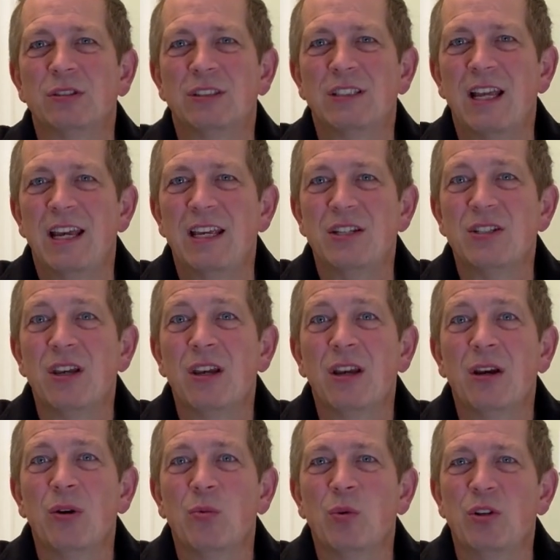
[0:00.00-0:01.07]
days
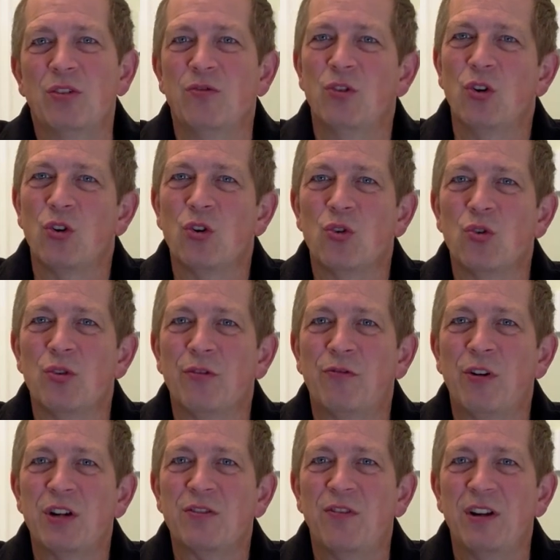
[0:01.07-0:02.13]
when you've not got all the
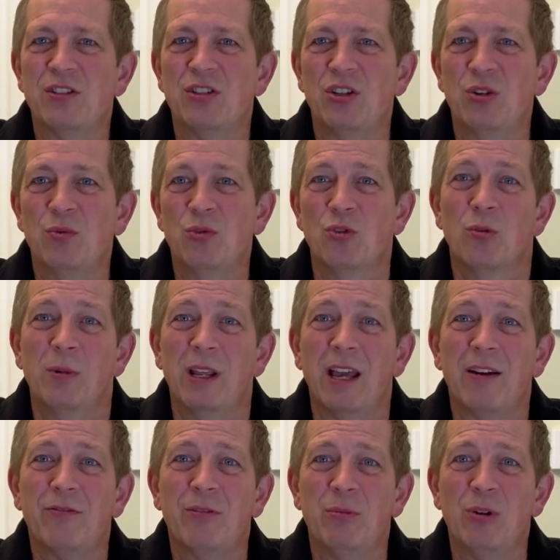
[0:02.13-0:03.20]
fresh veg that you would normally
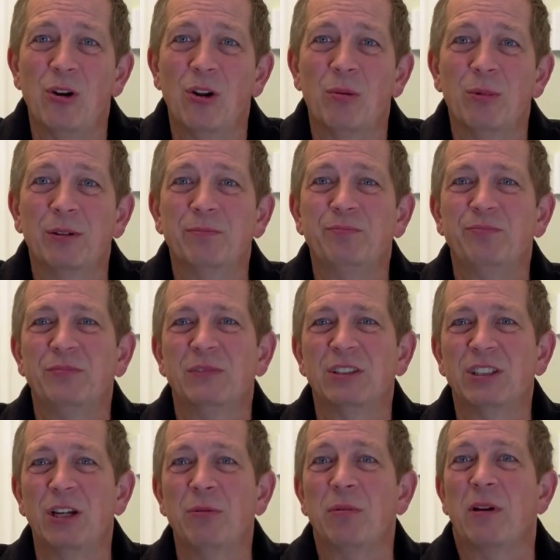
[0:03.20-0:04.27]
have from your allotment.
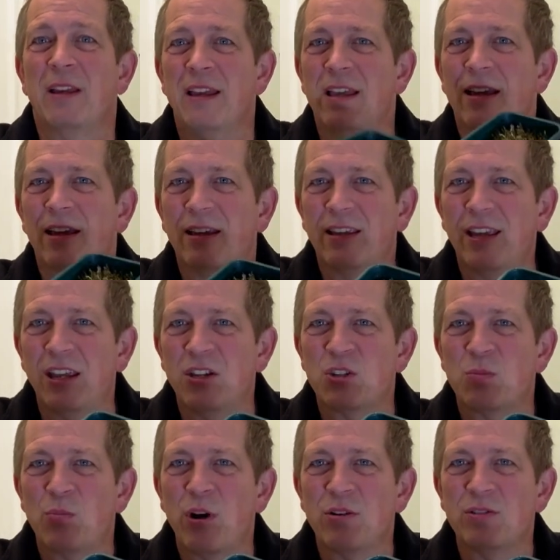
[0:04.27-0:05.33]
So get your
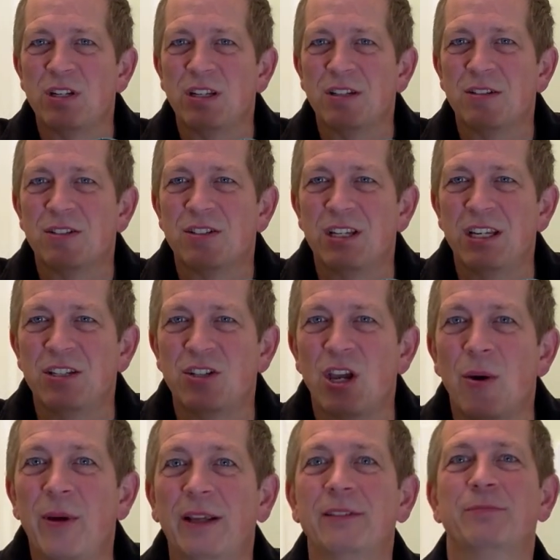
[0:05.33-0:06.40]
sprouting seeds
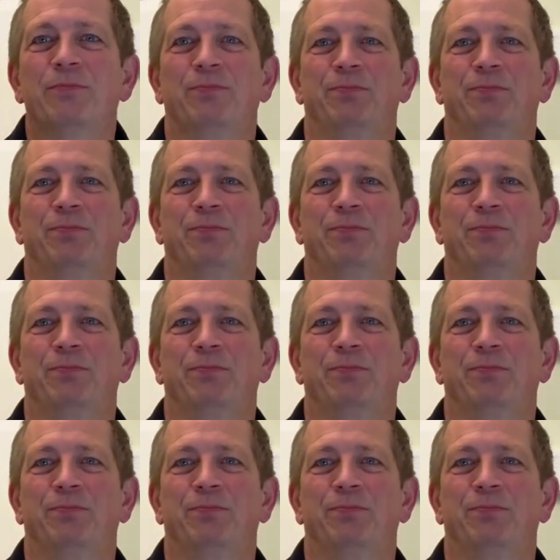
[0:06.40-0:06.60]
going.